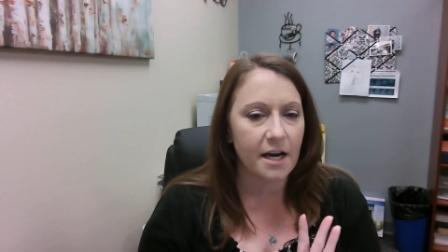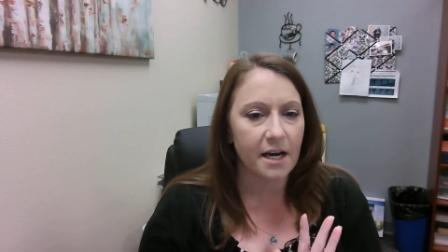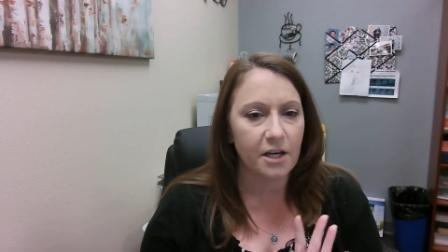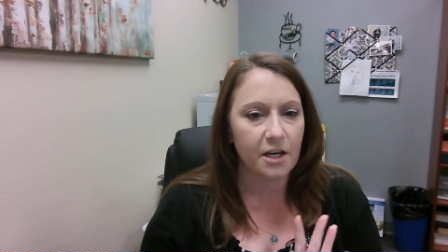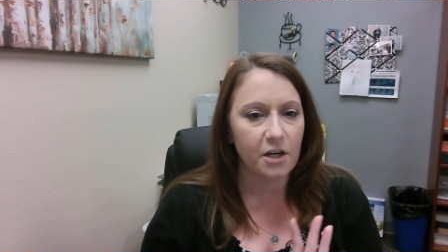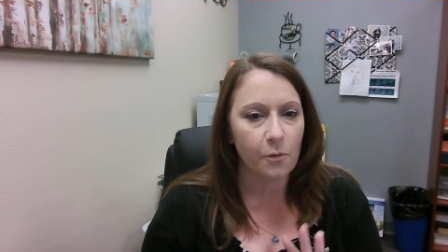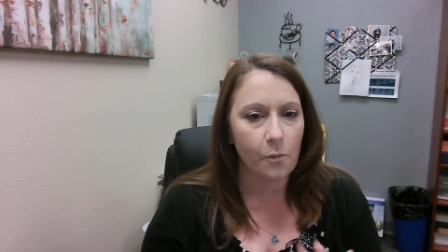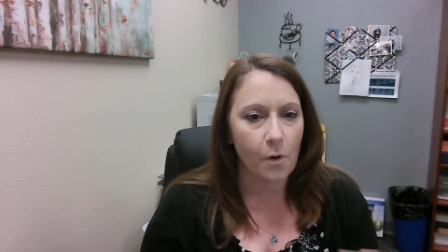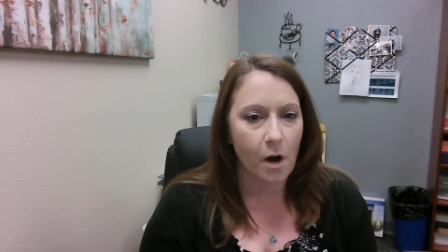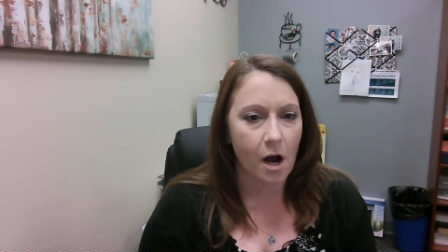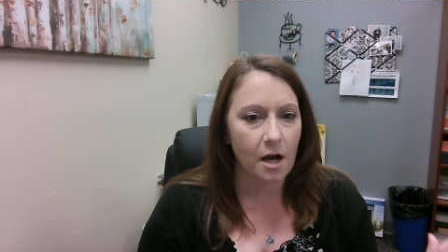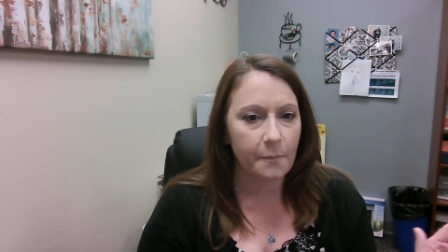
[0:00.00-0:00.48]
and you
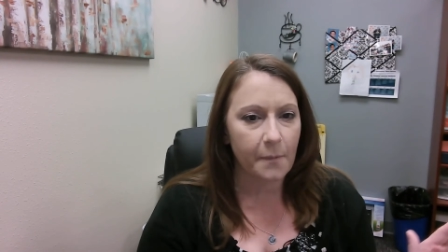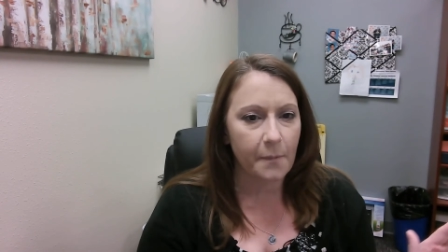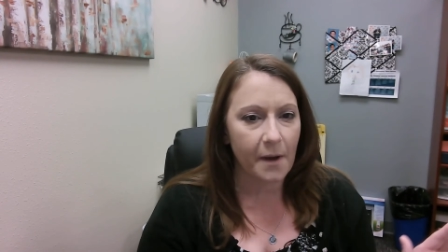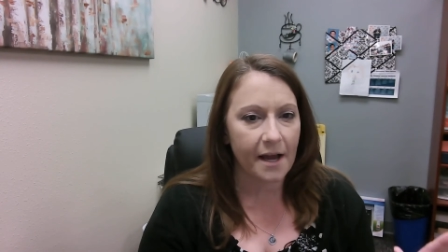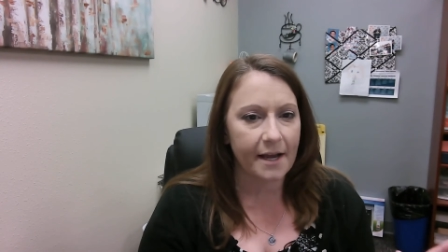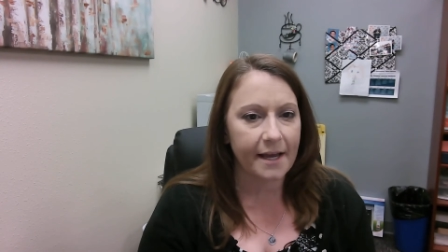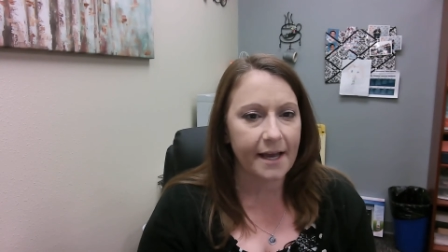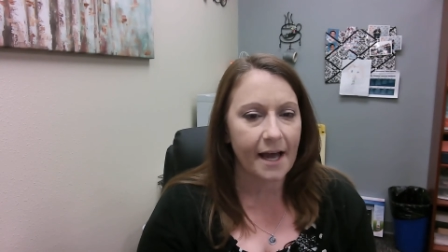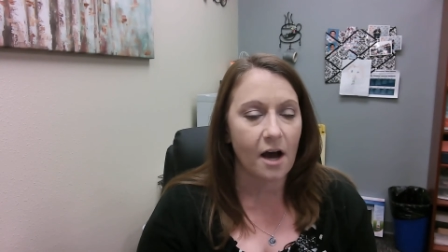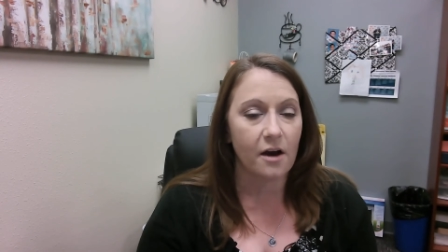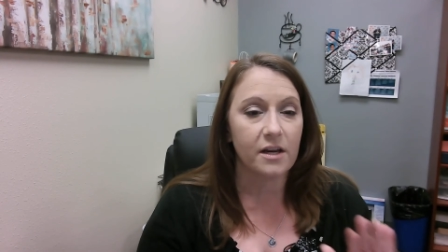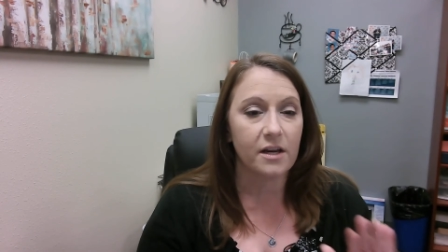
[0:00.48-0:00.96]
walk
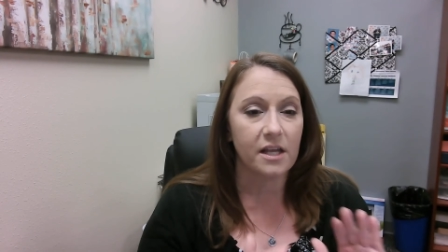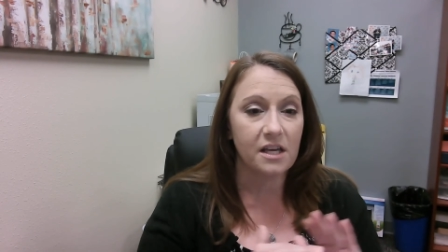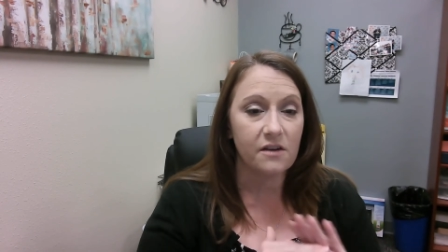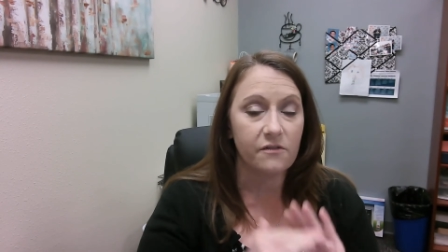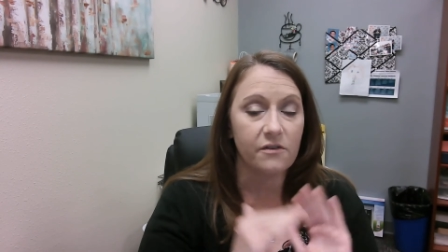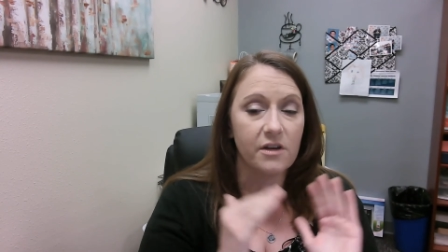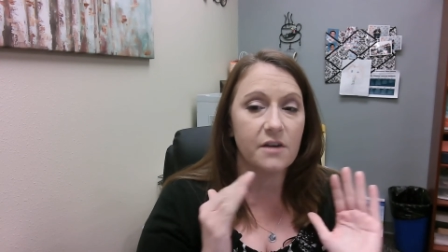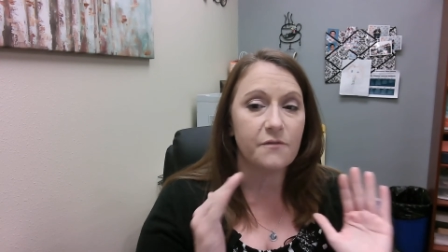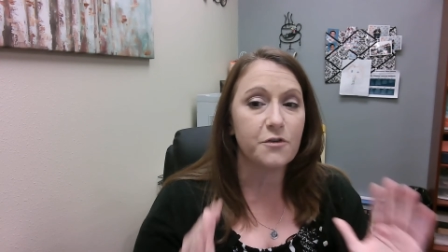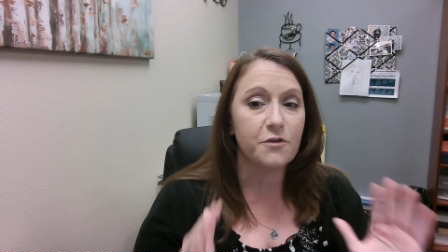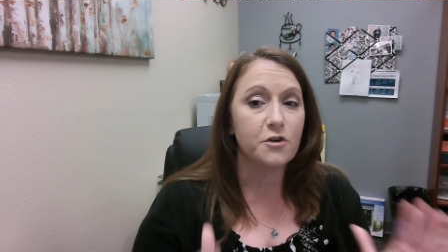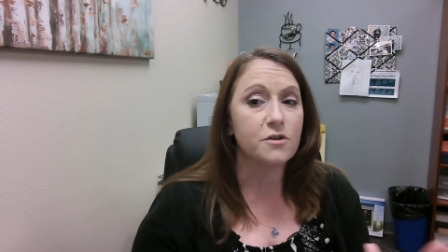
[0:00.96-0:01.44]
back out,
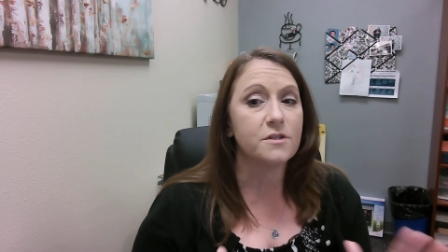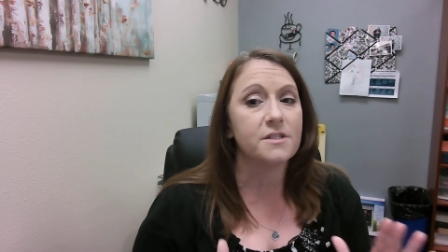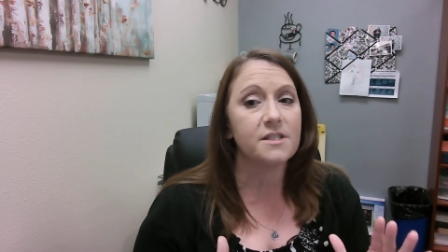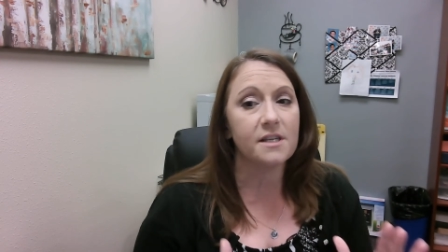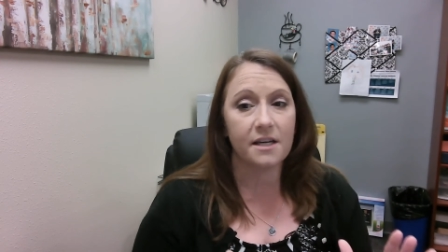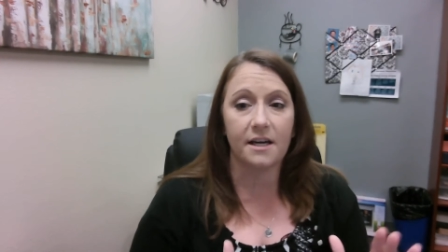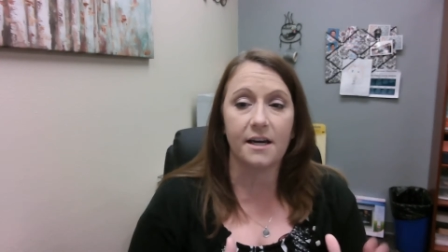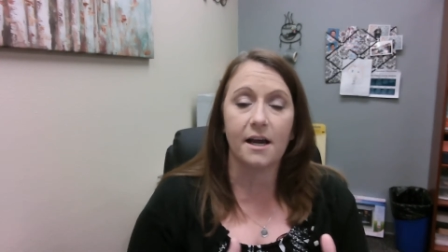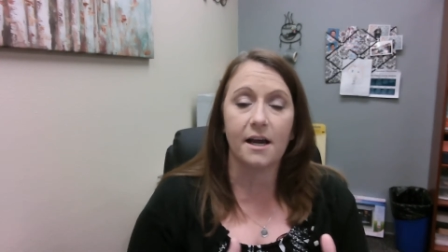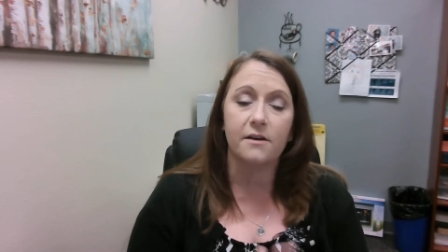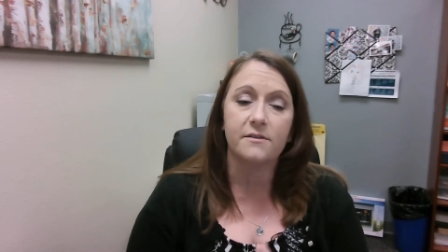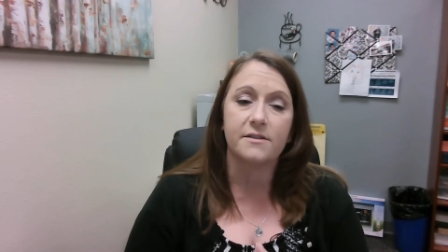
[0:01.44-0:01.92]
even if you're
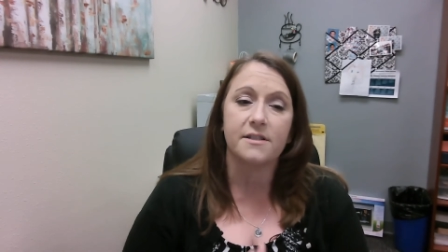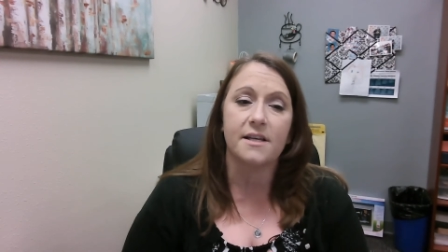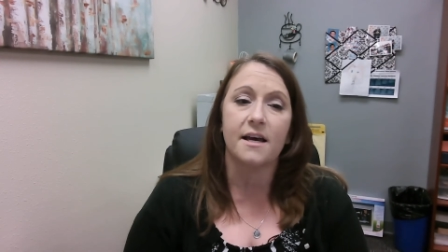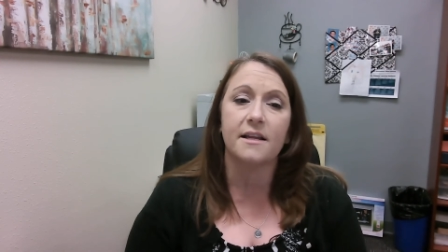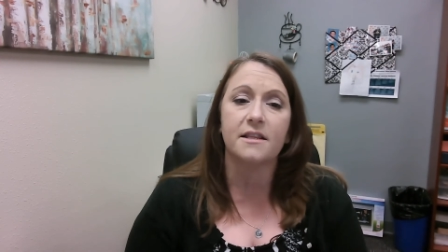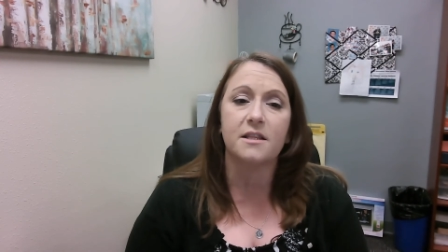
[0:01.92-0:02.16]
sitting outside